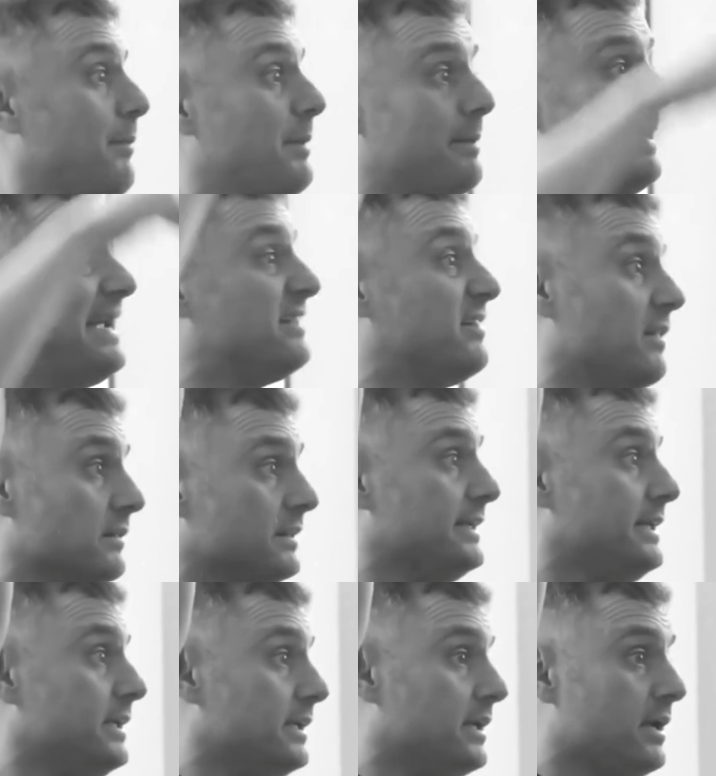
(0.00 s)
and I'm gonna make it to the
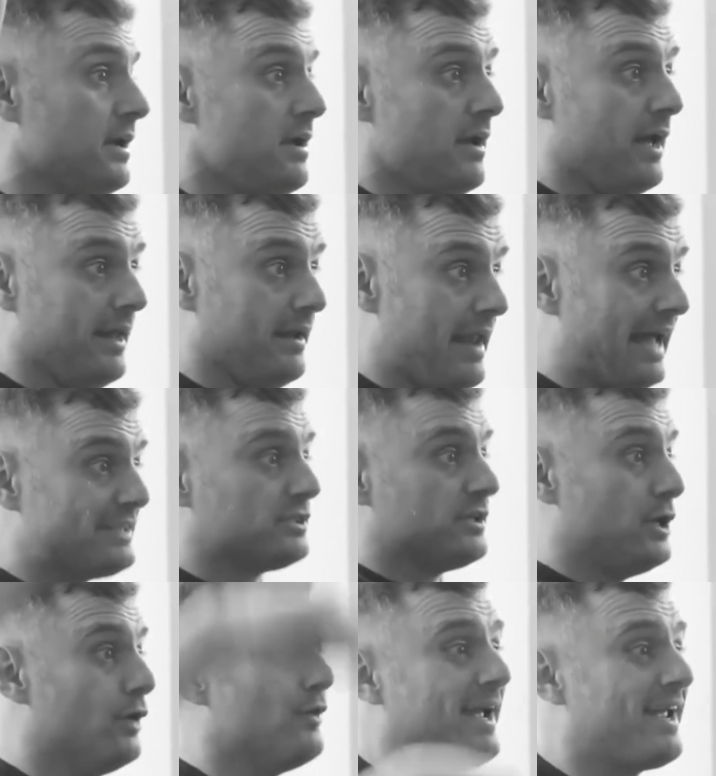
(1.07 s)
league, and that's,
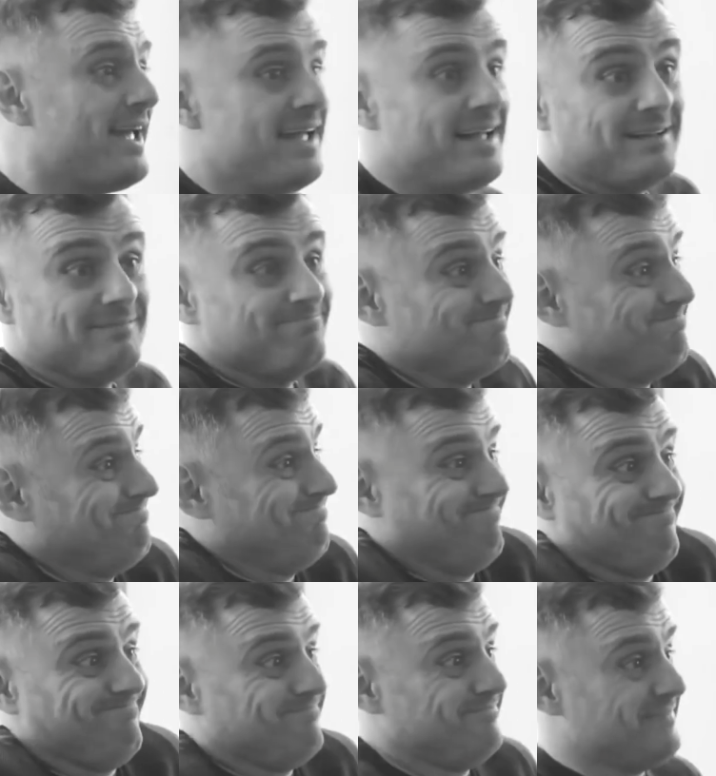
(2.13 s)

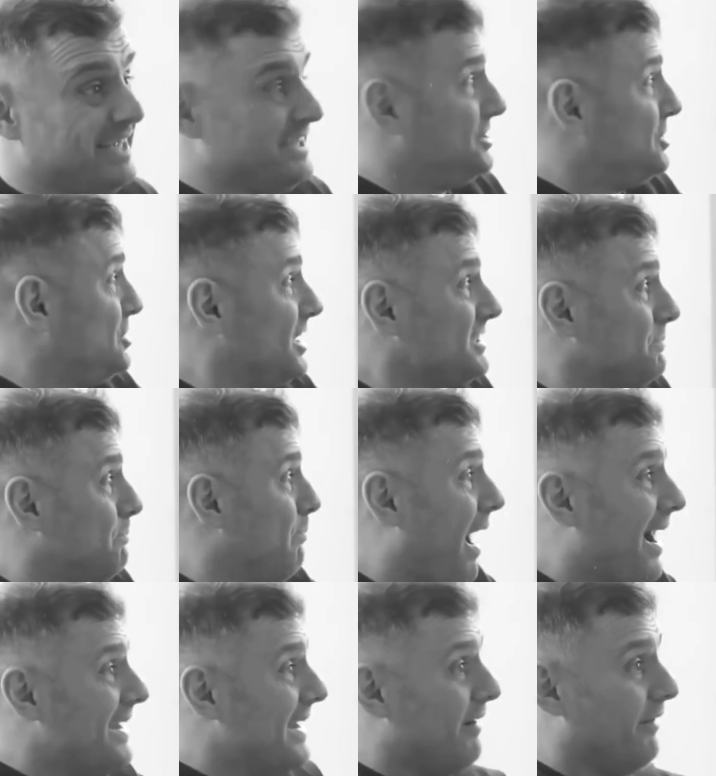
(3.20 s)
it's just
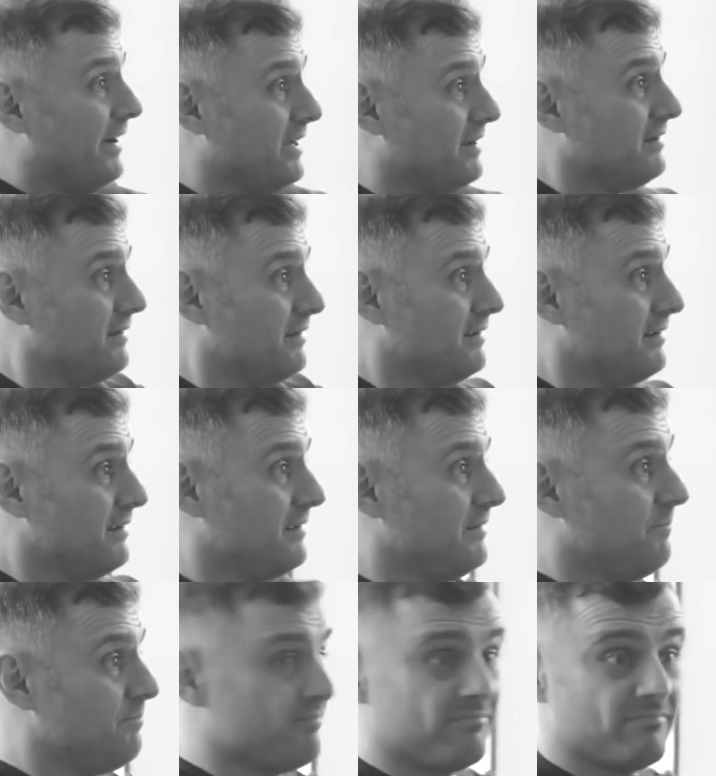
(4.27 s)
binary.
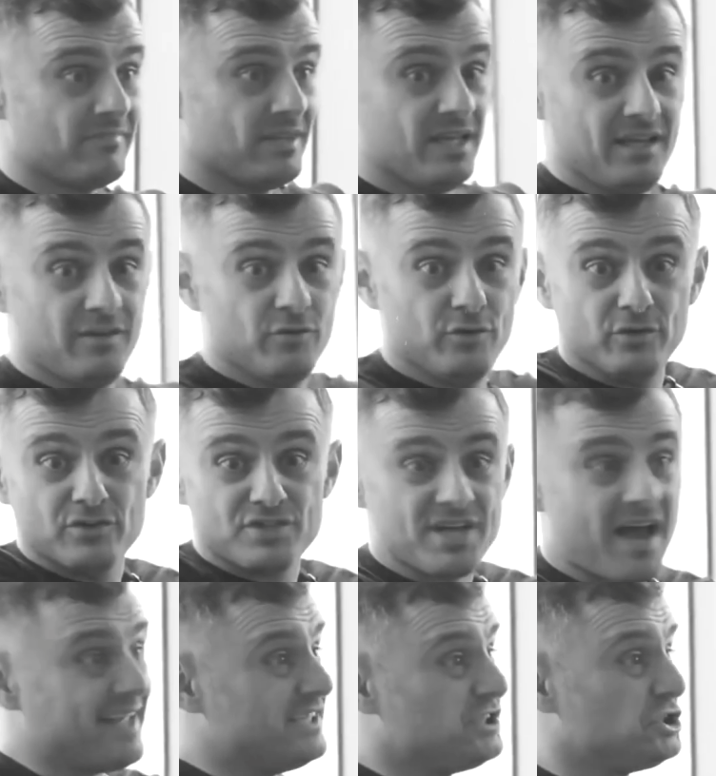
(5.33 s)
Either you
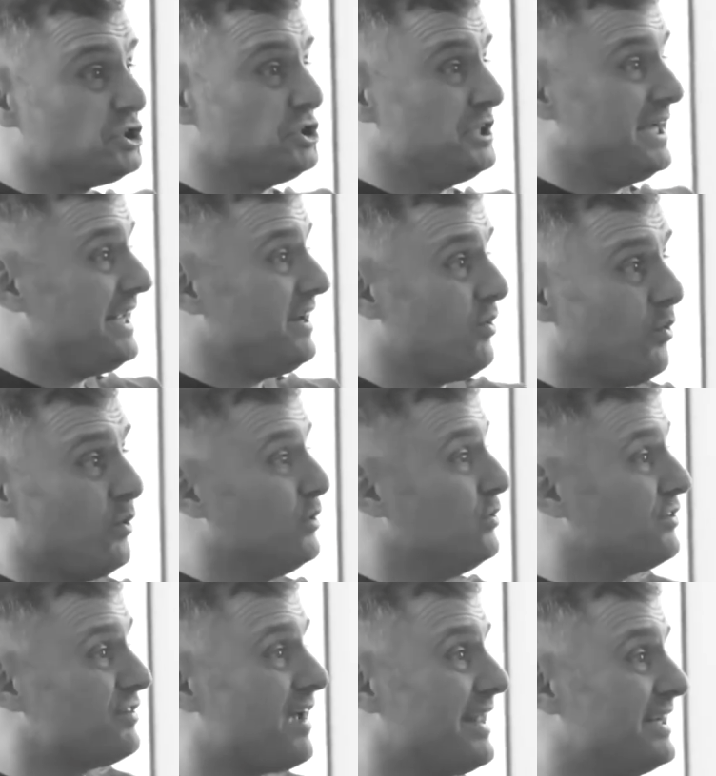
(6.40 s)
decide it's shit, or you
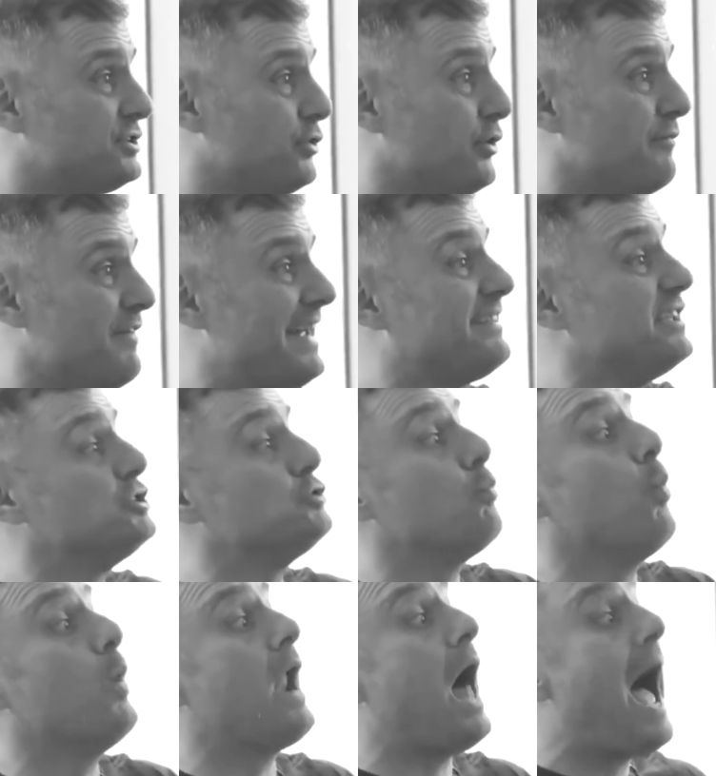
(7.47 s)
decide it's your advantage.
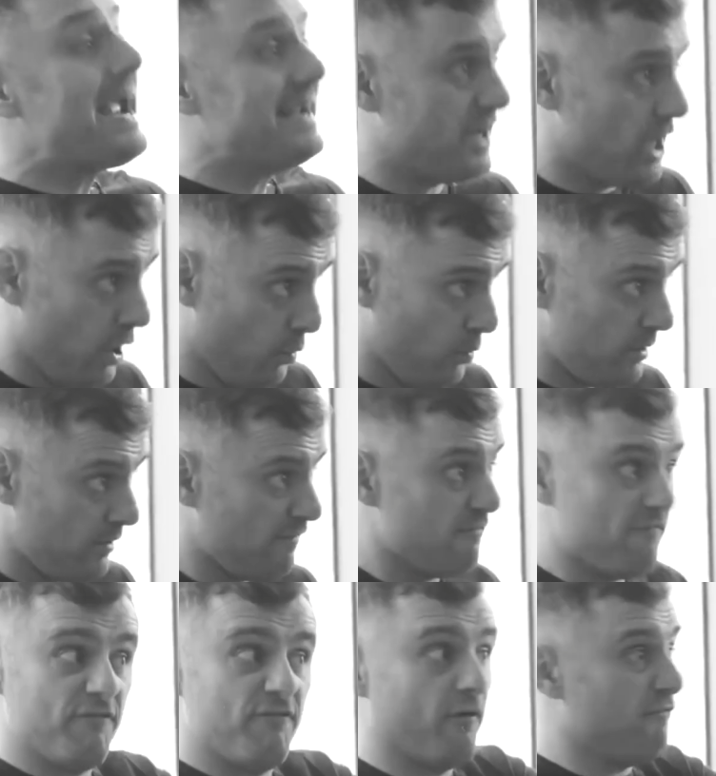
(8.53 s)
What I know,
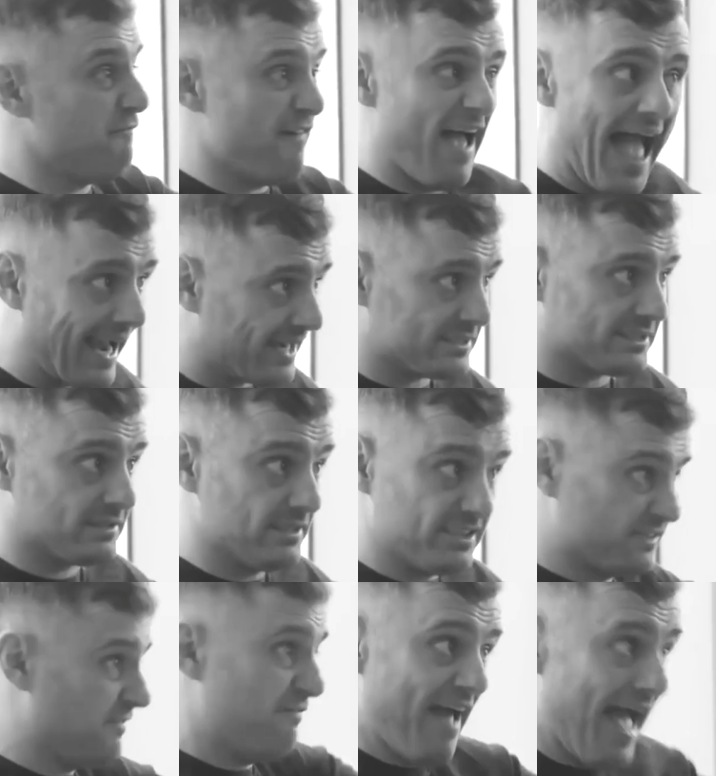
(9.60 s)
for facts,
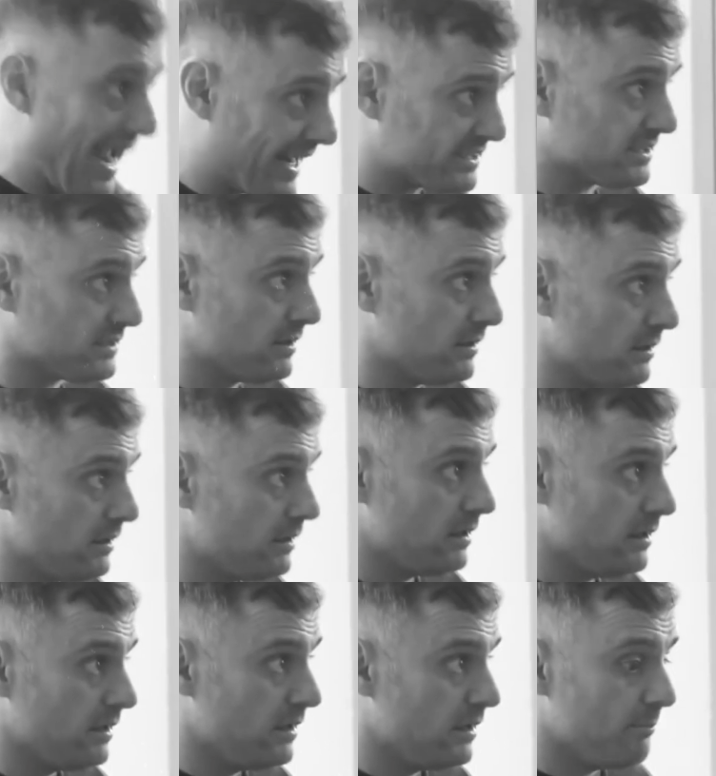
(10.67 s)
this is facts,
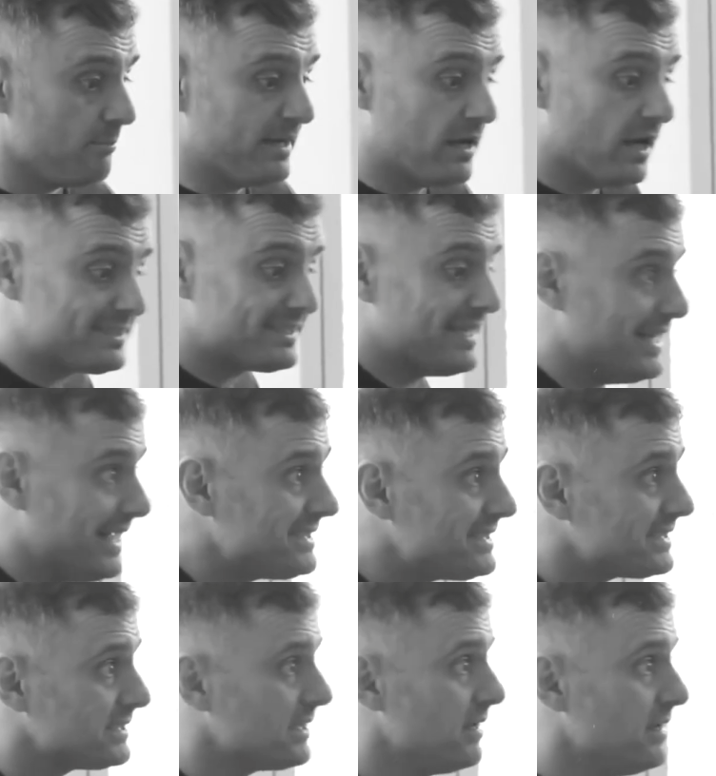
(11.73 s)
because of
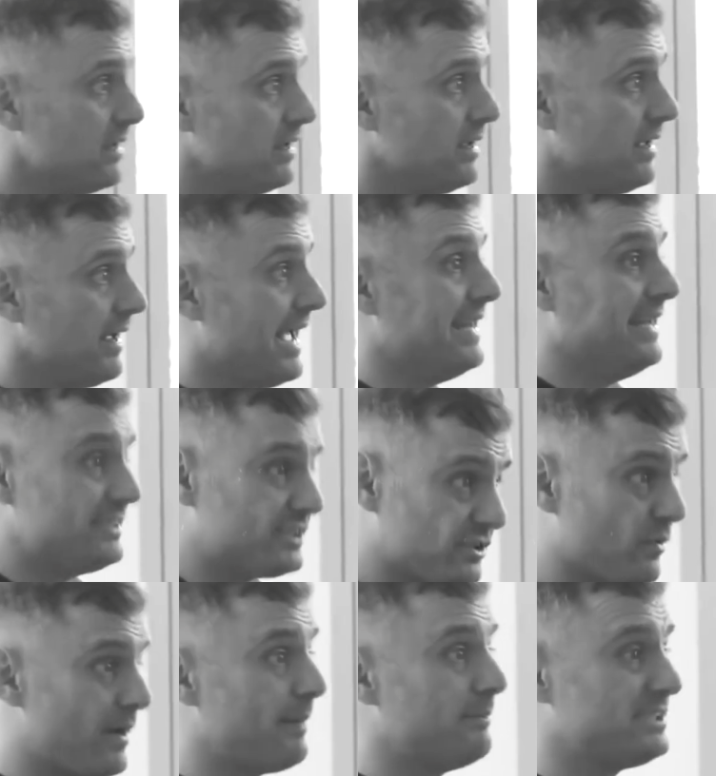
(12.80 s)
this, and
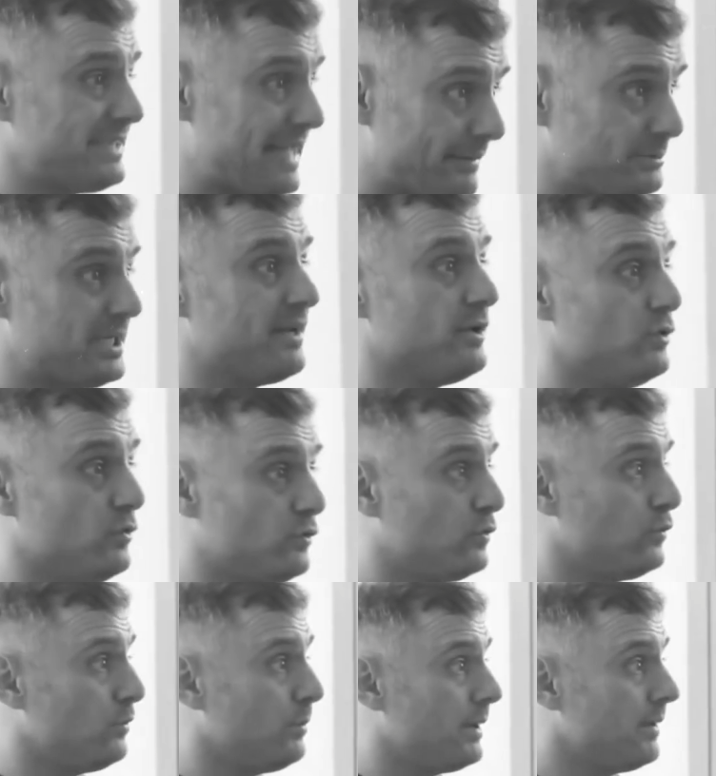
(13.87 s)
Instagram and Snapchat and
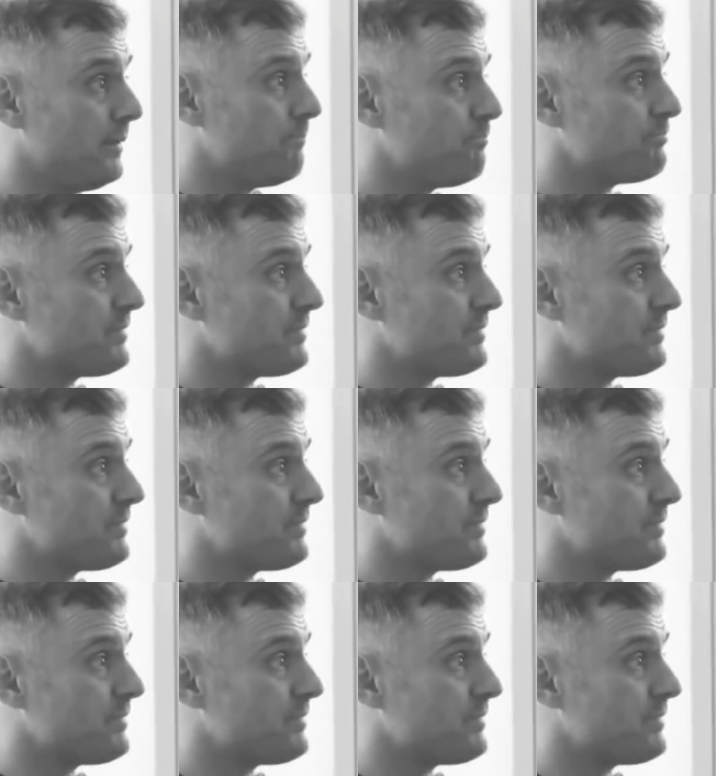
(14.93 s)
YouTube,